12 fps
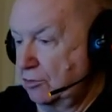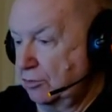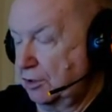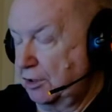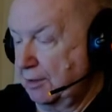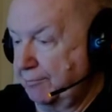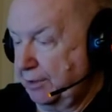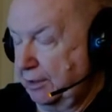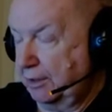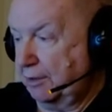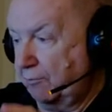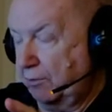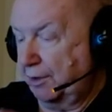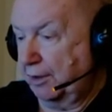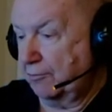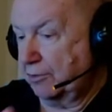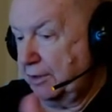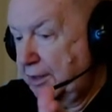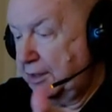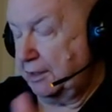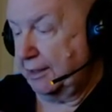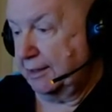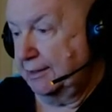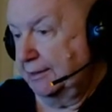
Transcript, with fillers: and you dump it in and whatever, and uh,